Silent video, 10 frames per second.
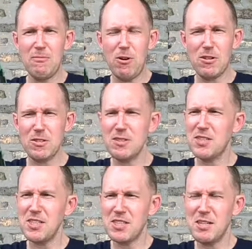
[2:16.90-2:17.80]

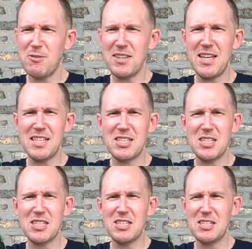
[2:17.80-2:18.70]
Walter's just doing this
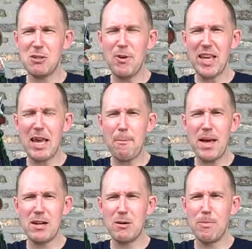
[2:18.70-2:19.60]
just to, so he can get
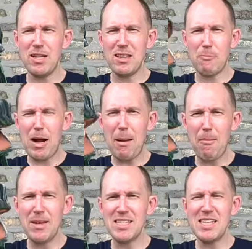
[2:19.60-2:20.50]
better, but the
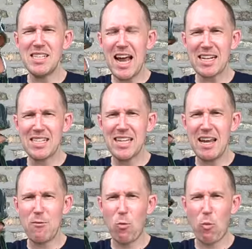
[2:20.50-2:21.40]
problem is he's actually
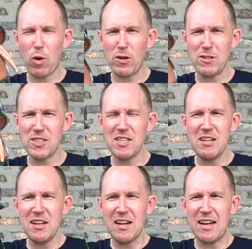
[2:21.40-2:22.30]
getting worse.
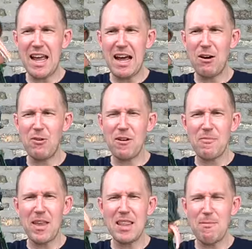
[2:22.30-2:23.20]
Now,
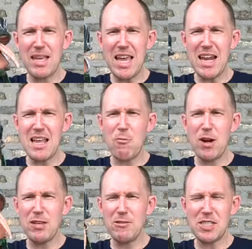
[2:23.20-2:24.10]
in the beginning,
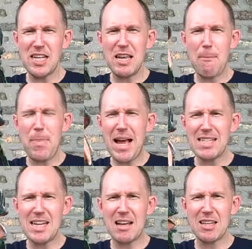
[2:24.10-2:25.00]
when you see him
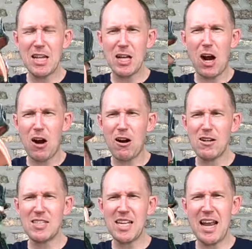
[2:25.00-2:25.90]
pass out the little
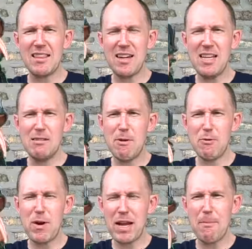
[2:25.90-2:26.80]
card saying that he's
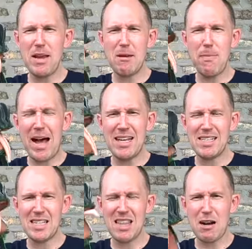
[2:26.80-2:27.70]
been recommended by
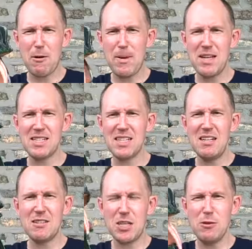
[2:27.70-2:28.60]
his therapist
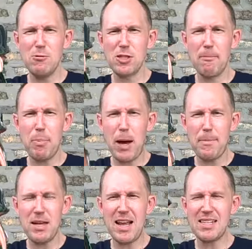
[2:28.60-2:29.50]
to use the
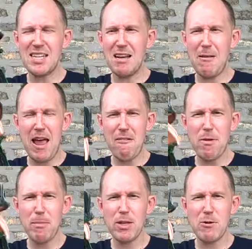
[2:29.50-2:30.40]
puppet and to
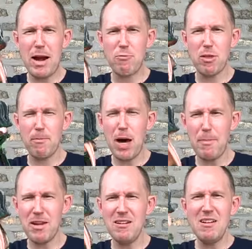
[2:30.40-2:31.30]
have people interact with the
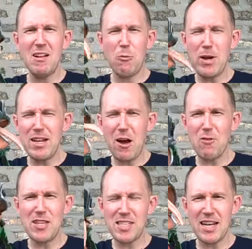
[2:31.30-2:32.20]
puppet, we
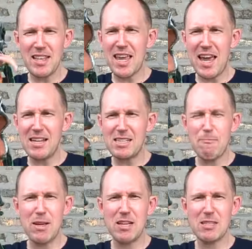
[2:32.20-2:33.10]
know this ain't the
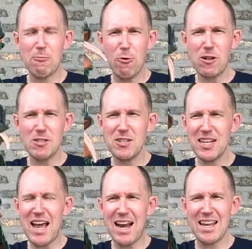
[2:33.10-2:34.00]
case because Walter
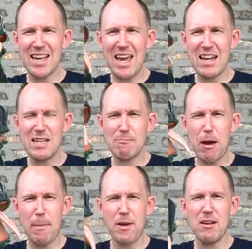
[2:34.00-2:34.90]
did not get his
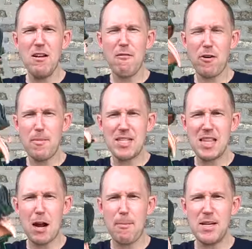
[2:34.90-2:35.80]
puppet from
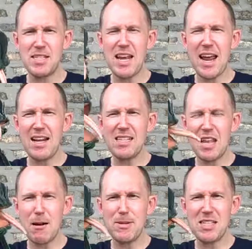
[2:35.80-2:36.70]
his therapist, and
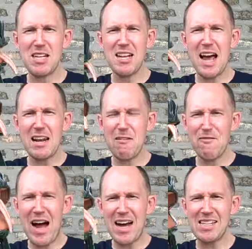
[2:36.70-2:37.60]
his therapist does not
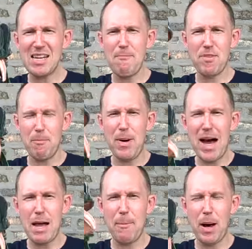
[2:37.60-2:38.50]
advise him to
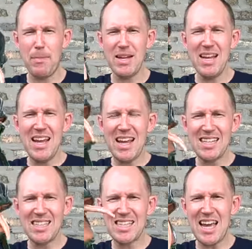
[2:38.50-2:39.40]
buy a puppet.
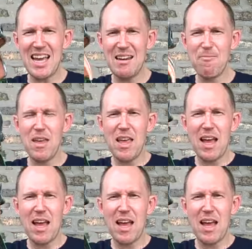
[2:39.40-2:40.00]
Instead,